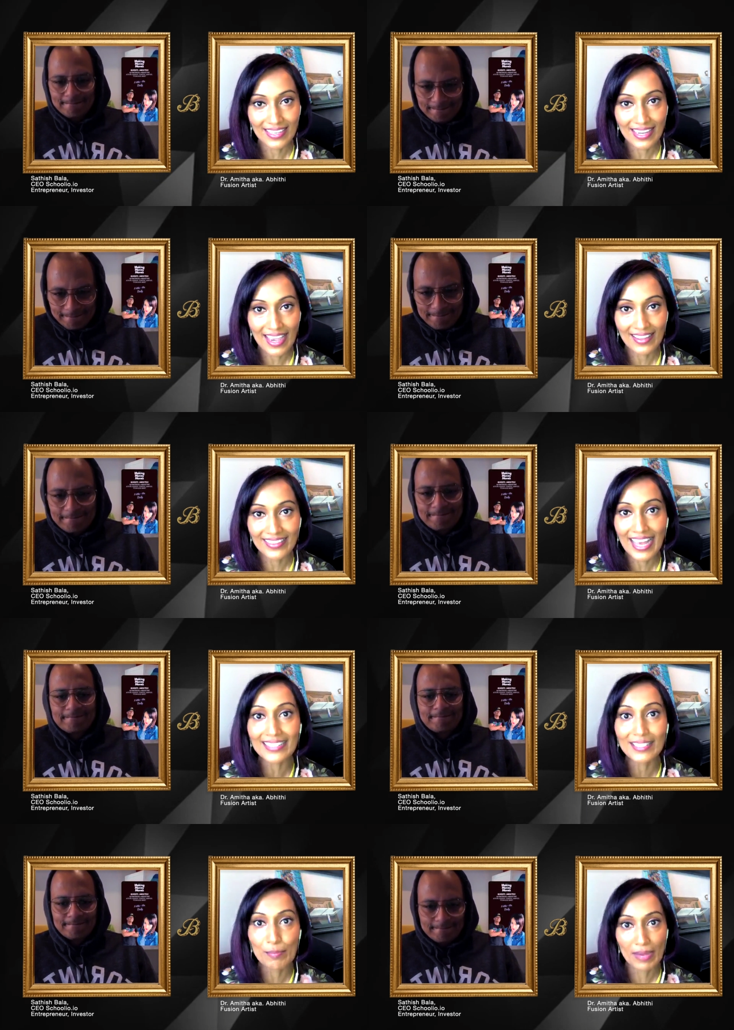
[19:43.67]
Speaker 1: And that is
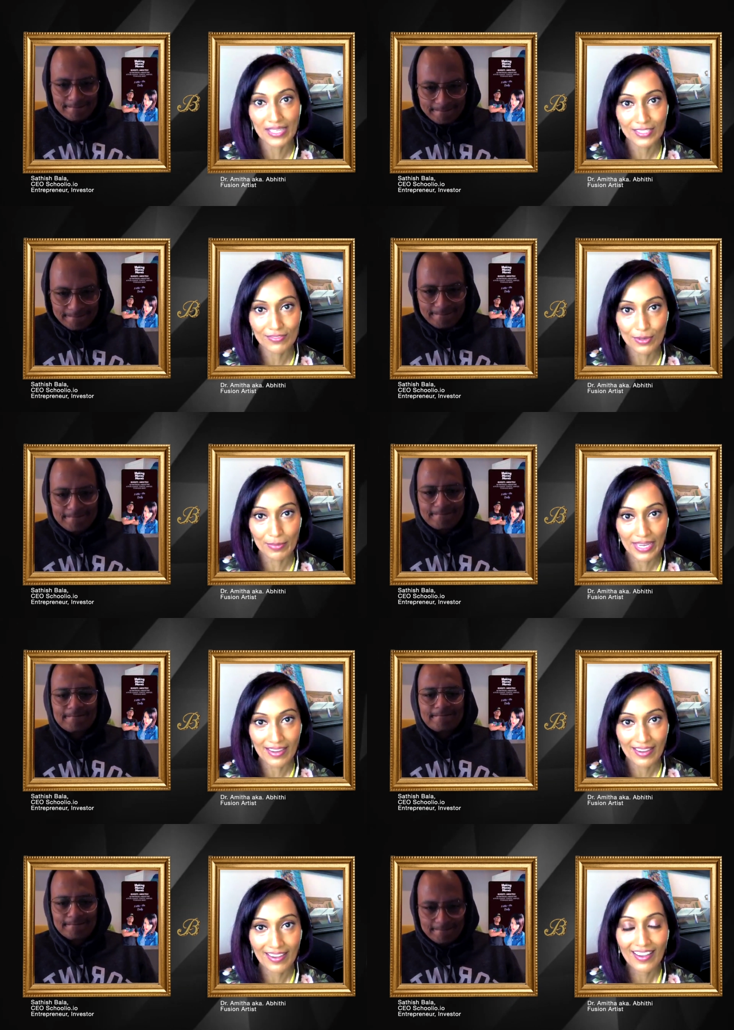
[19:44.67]
a must for me.
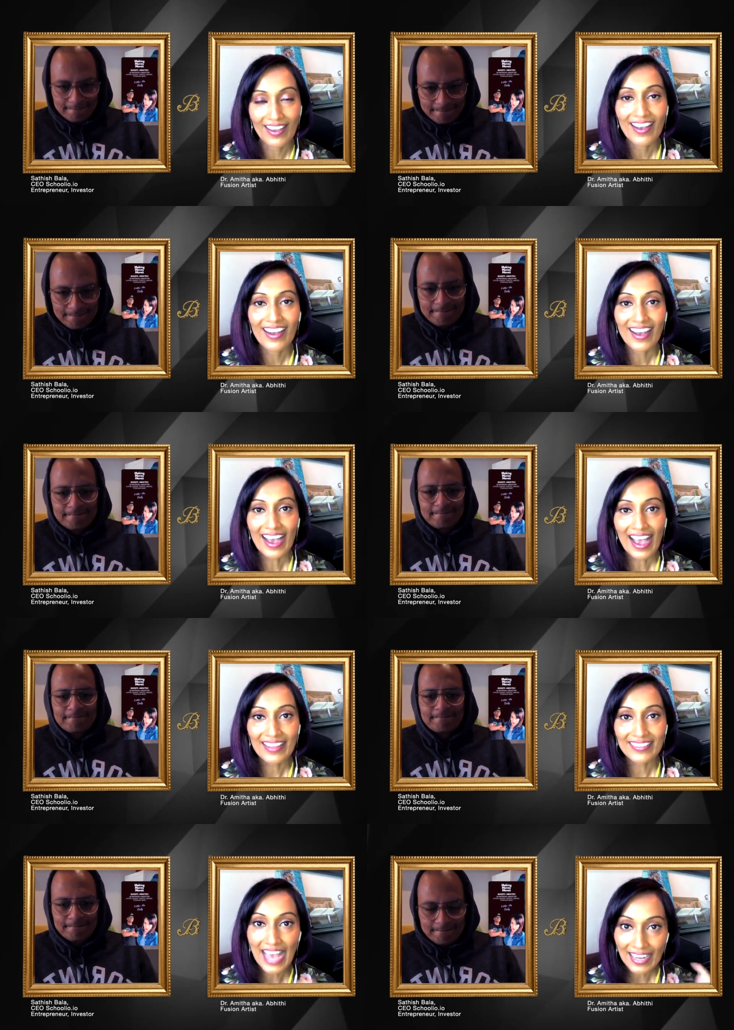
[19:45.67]
And
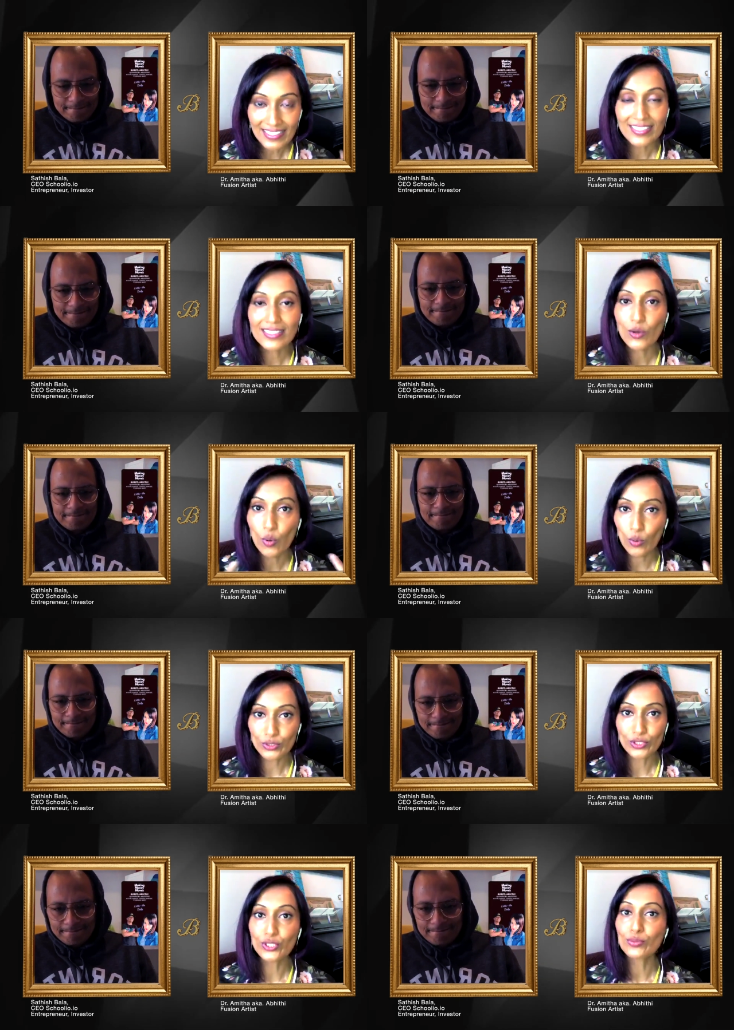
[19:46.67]
that is a whole
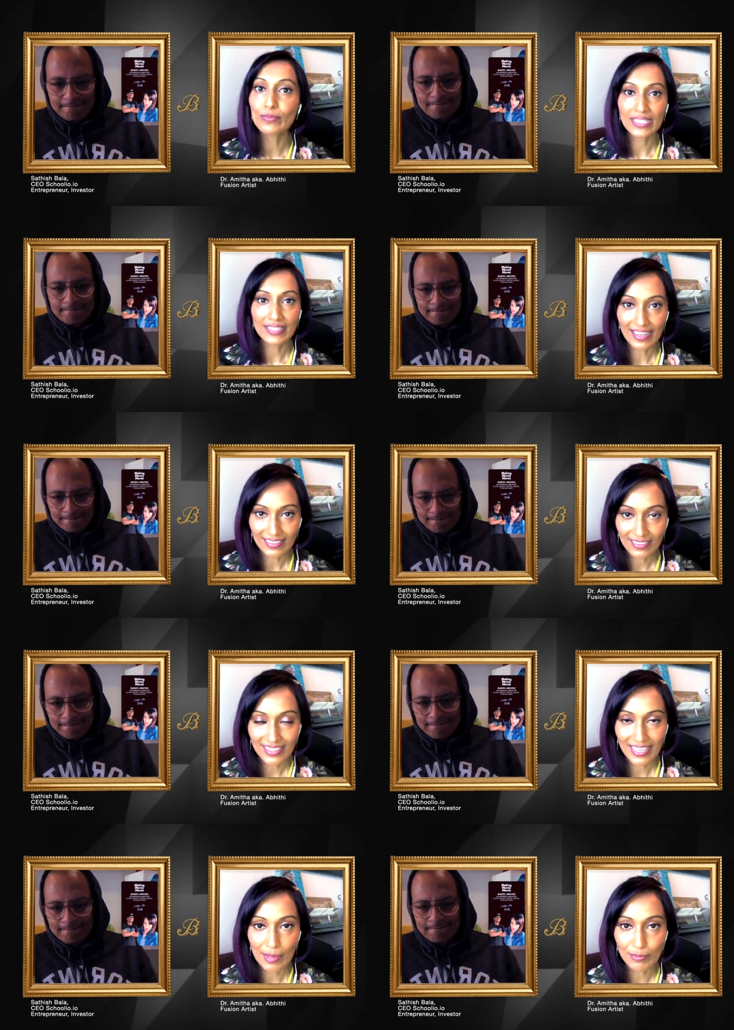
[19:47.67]
new me that
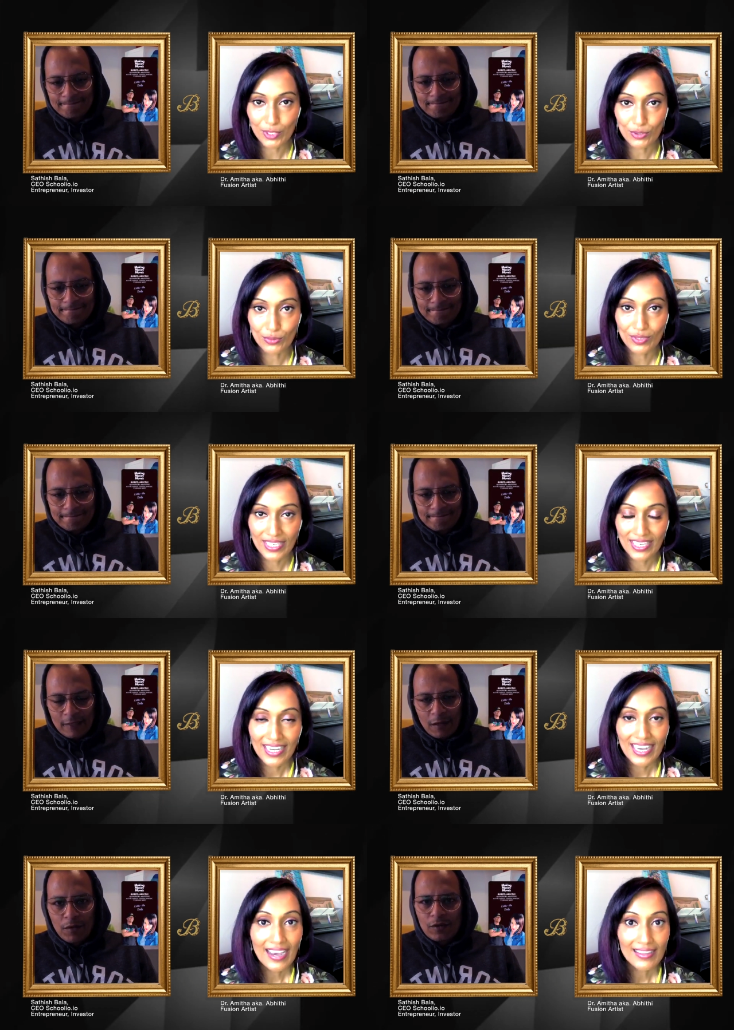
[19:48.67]
came through.
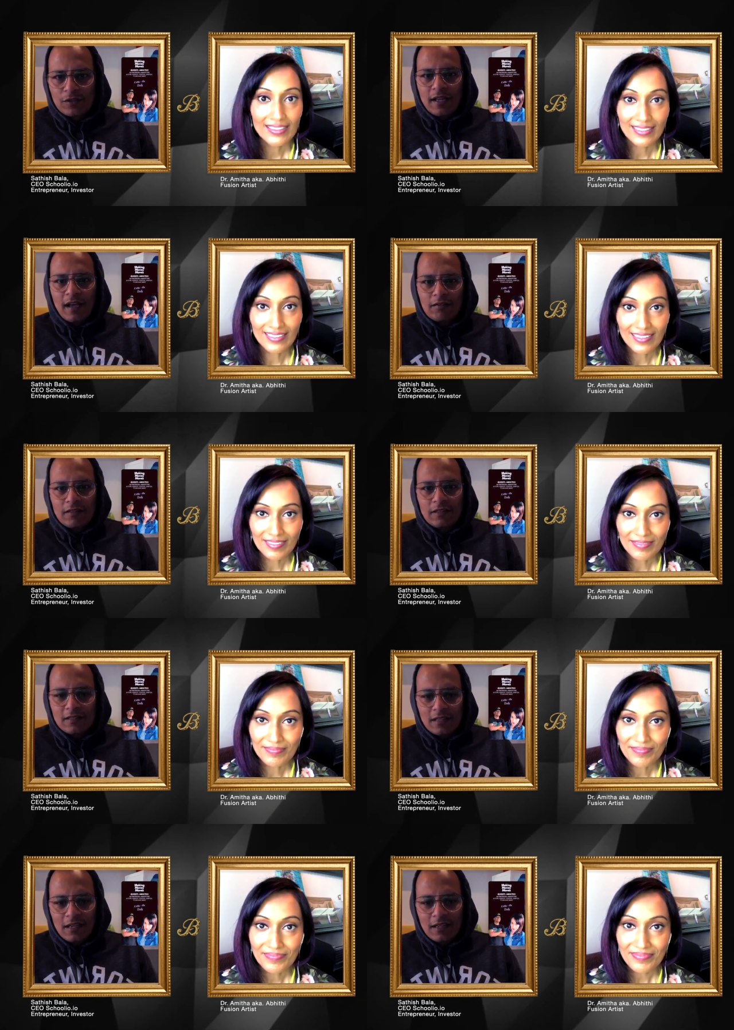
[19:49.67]
Speaker 2: Most healthiest
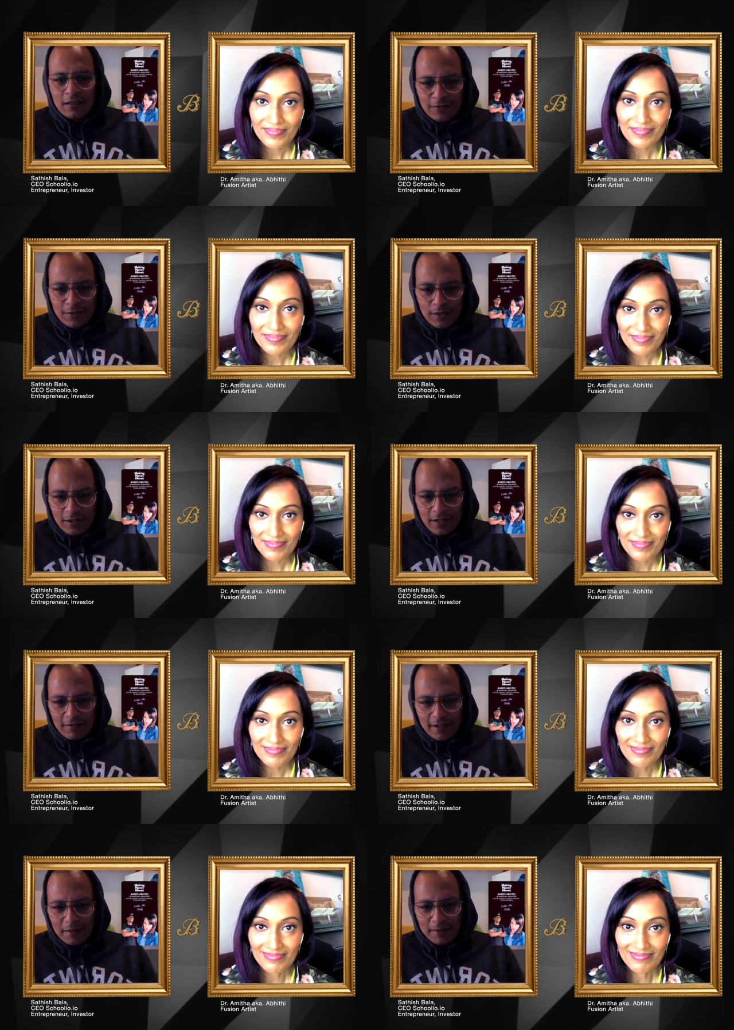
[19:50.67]
Indian food you can
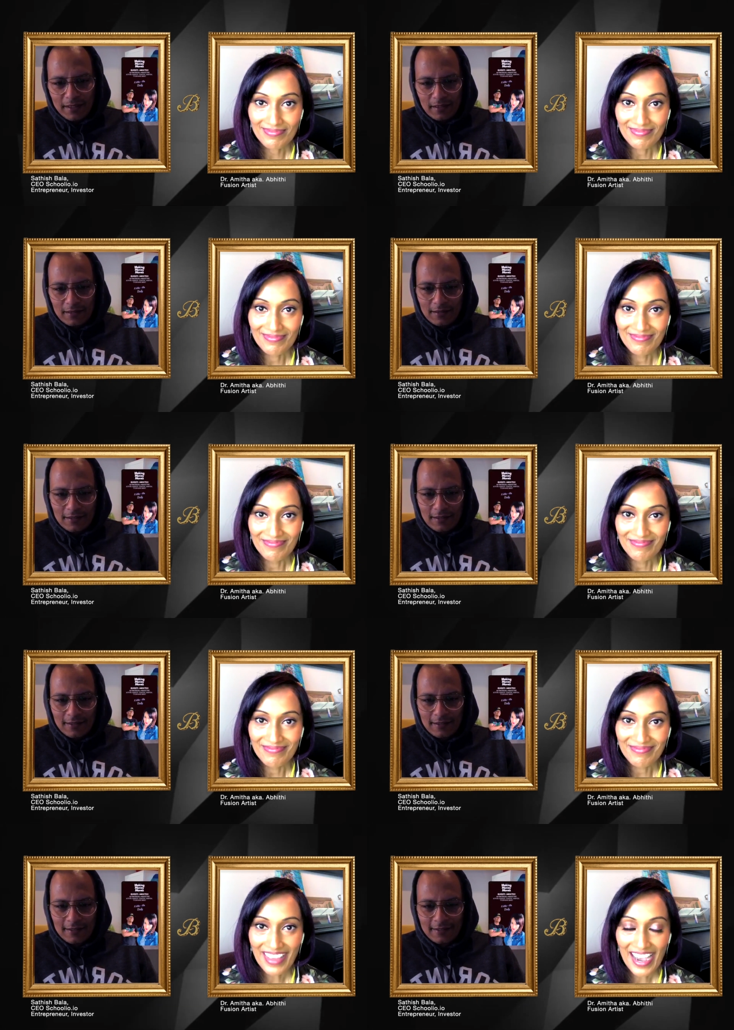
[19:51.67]
recommend?
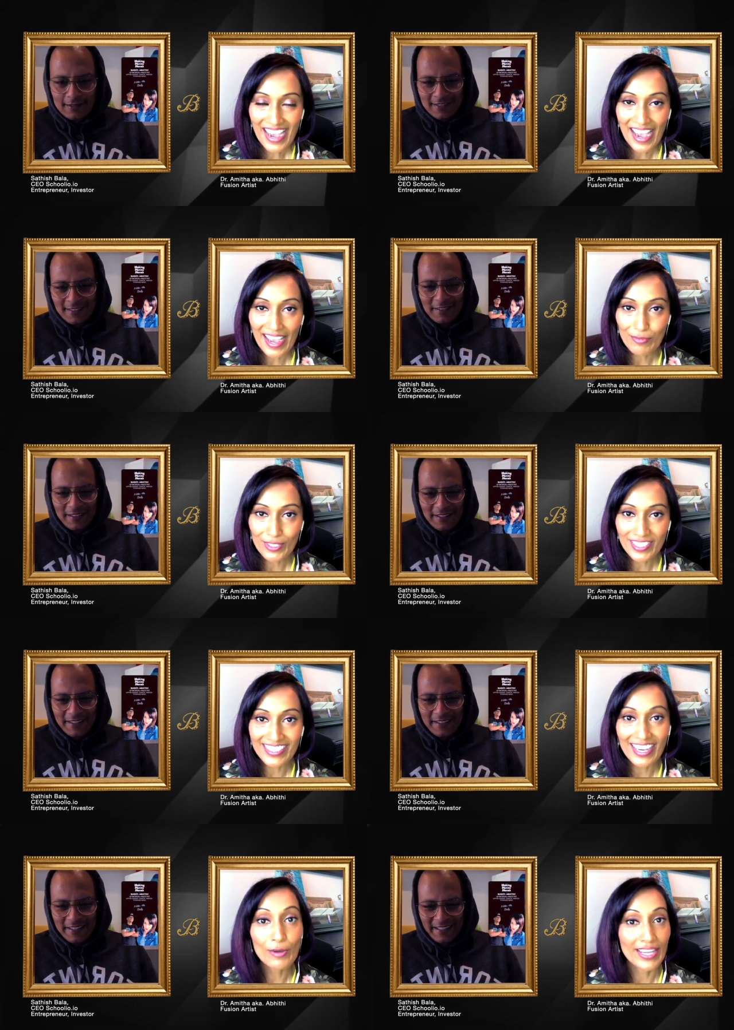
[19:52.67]
Speaker 1: I would,
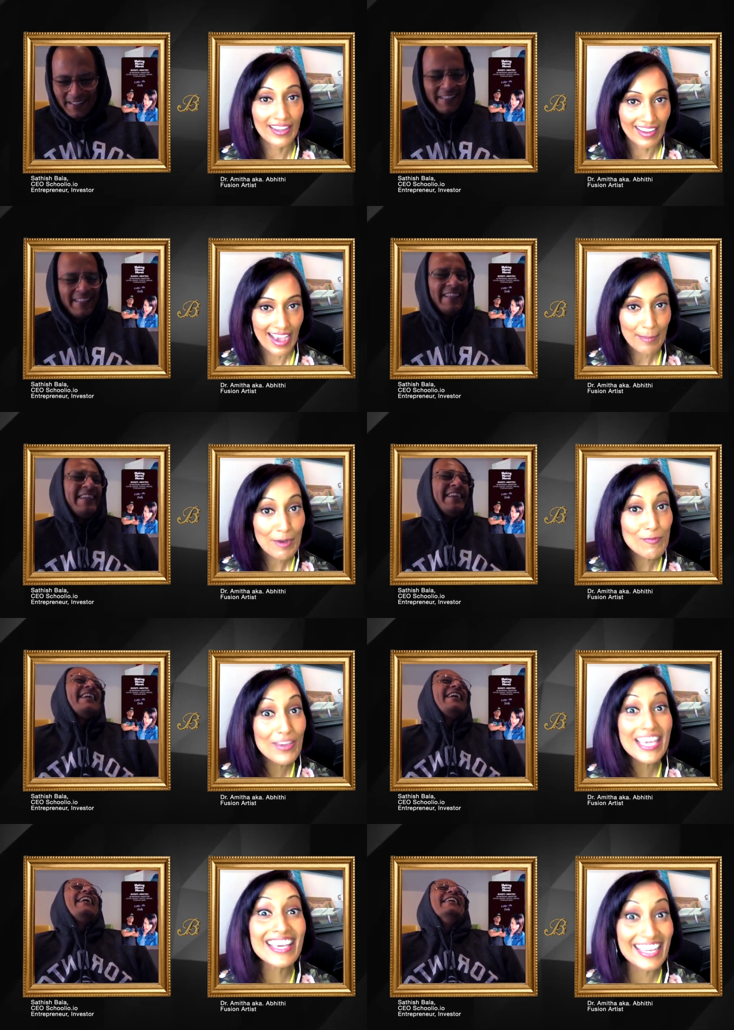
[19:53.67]
okay, I'm a
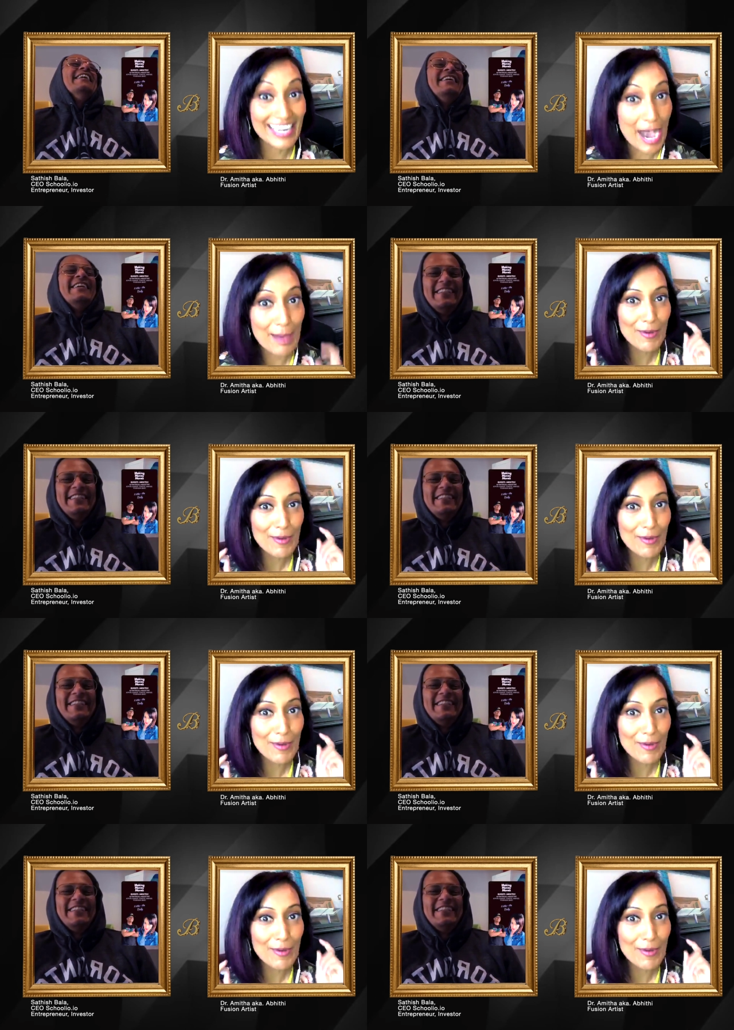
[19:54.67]
vegan. I'm a